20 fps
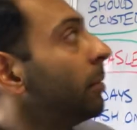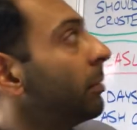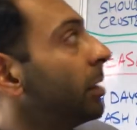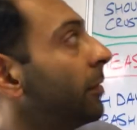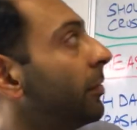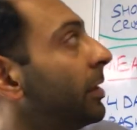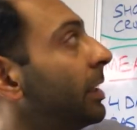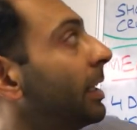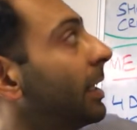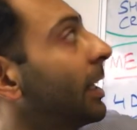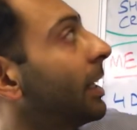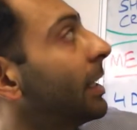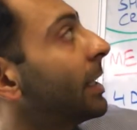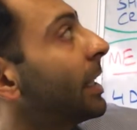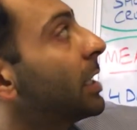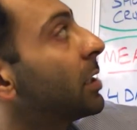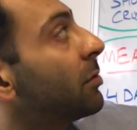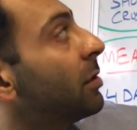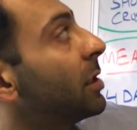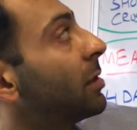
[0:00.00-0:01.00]
but if you're thinking
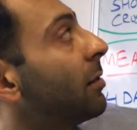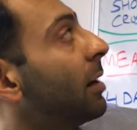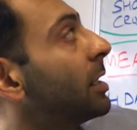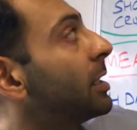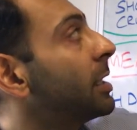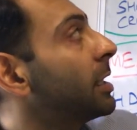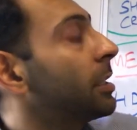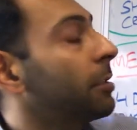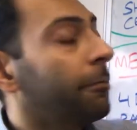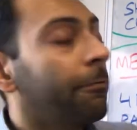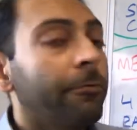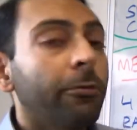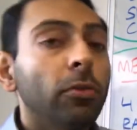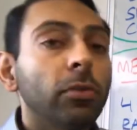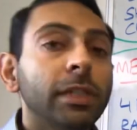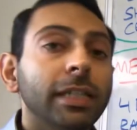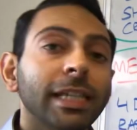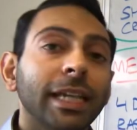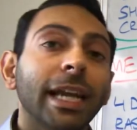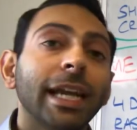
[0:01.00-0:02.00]
gastroenteritis, it's
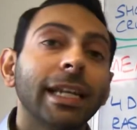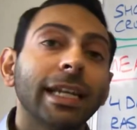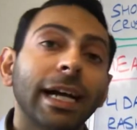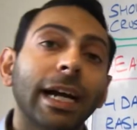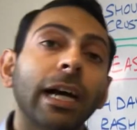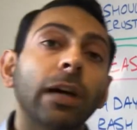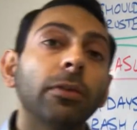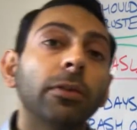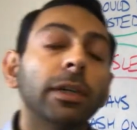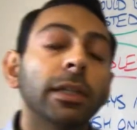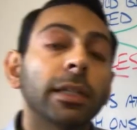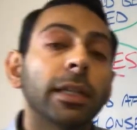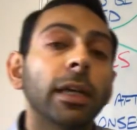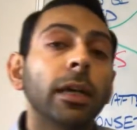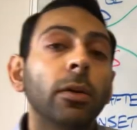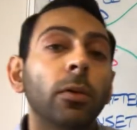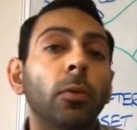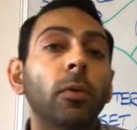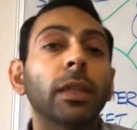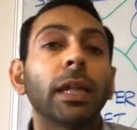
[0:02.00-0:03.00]
48 hours
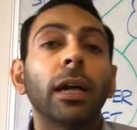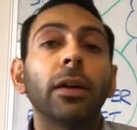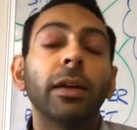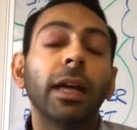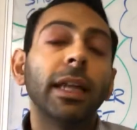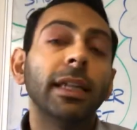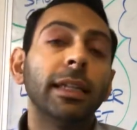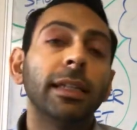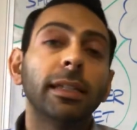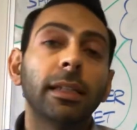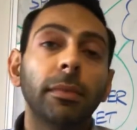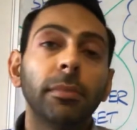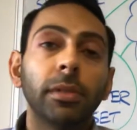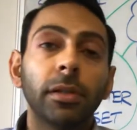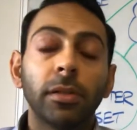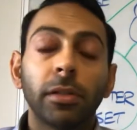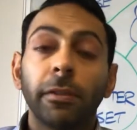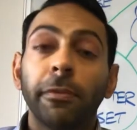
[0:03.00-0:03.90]
without any symptoms.